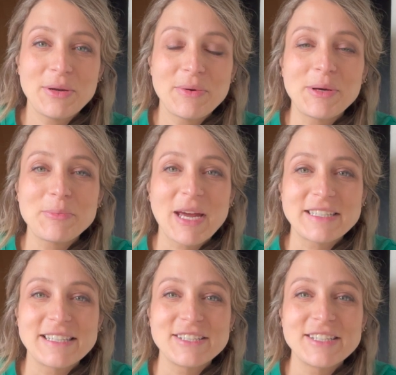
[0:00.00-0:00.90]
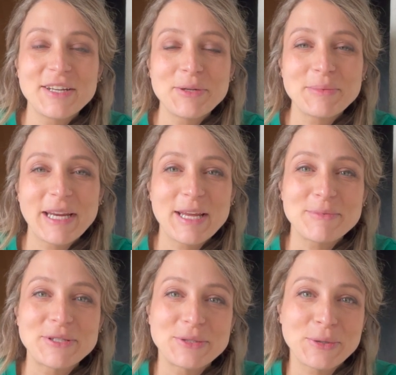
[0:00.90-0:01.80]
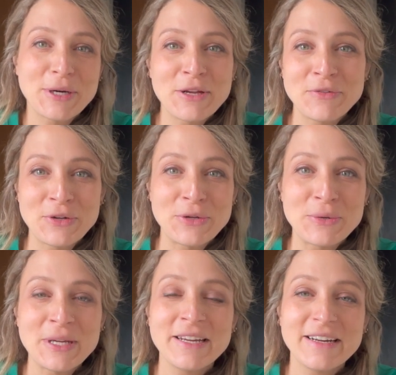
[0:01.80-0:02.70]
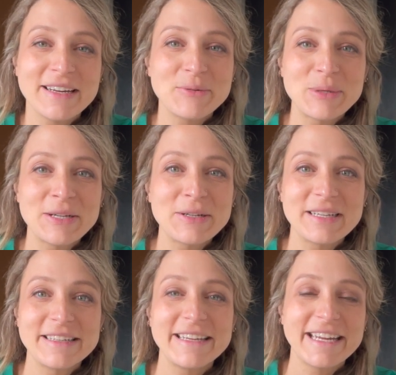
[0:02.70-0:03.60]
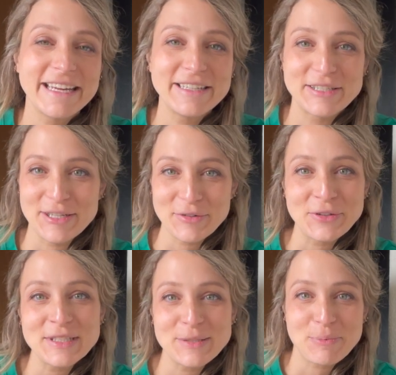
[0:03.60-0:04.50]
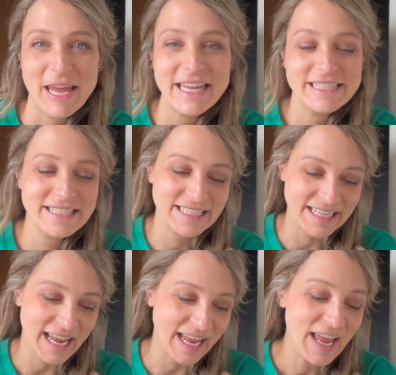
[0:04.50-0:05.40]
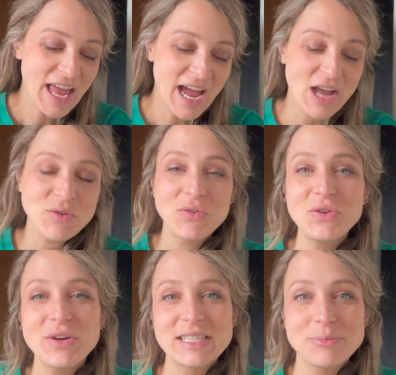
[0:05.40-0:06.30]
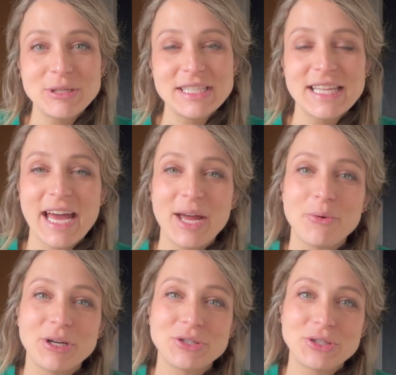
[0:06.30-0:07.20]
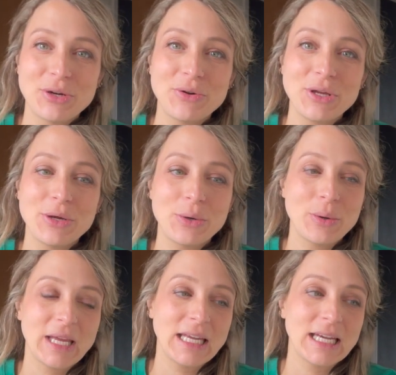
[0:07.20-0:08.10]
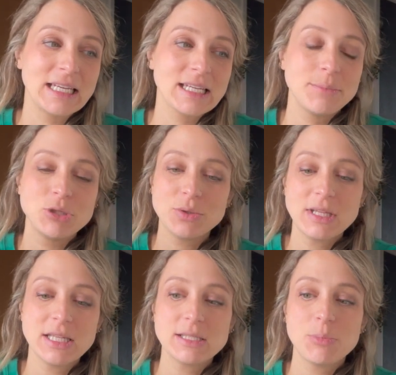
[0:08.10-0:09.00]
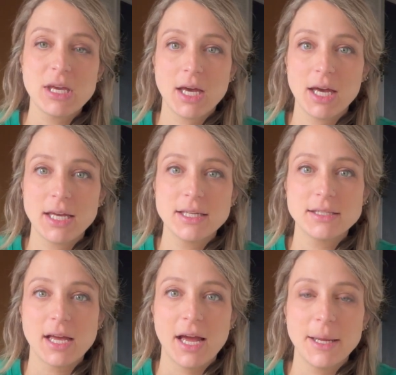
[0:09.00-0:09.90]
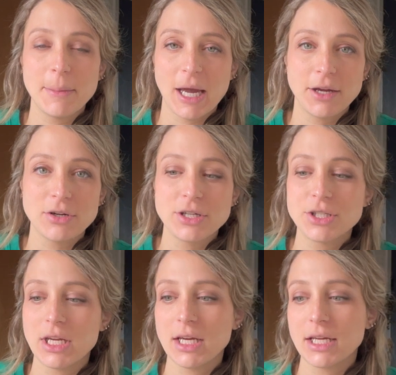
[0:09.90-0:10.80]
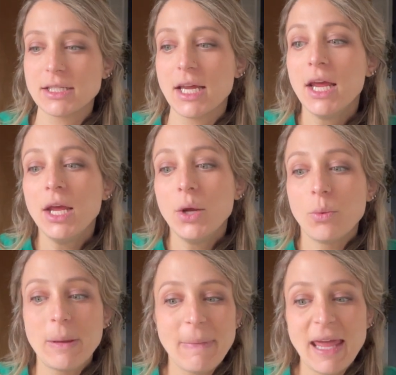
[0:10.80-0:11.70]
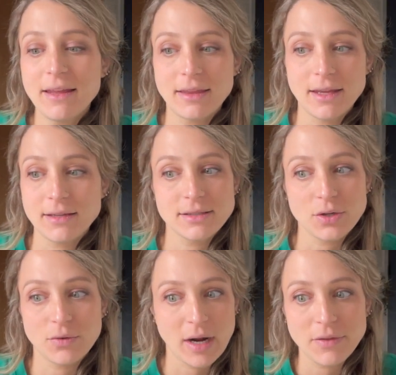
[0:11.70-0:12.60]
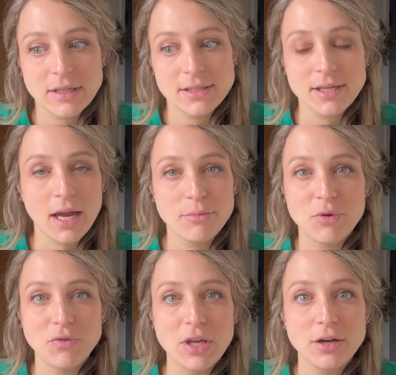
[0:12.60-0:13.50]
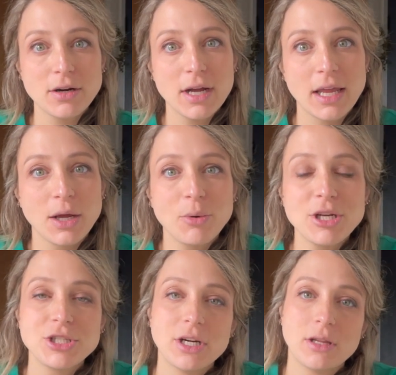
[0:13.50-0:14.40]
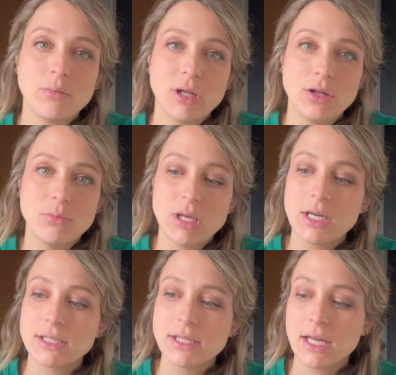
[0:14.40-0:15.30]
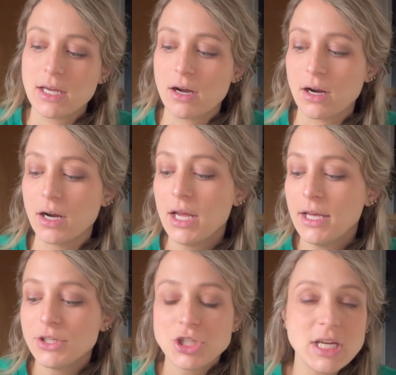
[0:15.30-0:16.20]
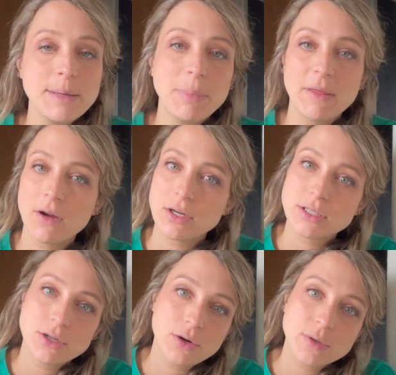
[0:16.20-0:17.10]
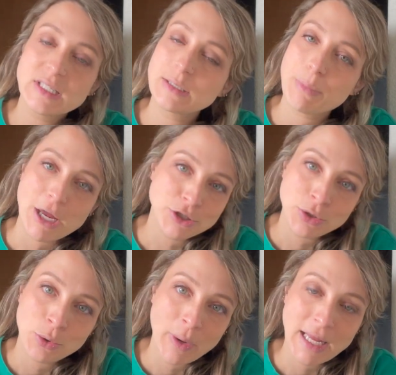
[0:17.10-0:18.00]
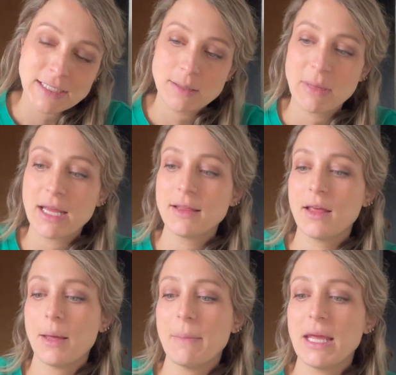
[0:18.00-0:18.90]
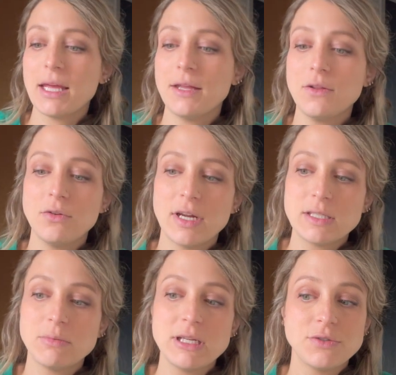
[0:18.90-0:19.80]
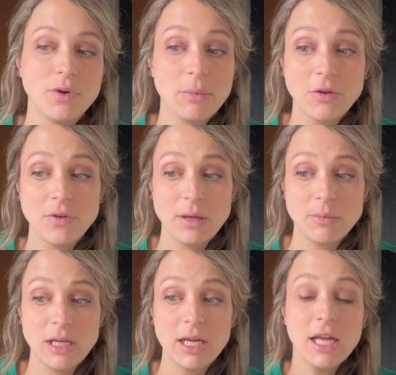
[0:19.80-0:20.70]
welcome back to the channel. My name is Tori if you're new here, and we are in a different space today. I have a few recipes that I want to show you, and I'm doing this because I am Irish and we make things around this time of year, and I want to share them with you because they are cheap. There is no special way to make them, and they're recipes from my family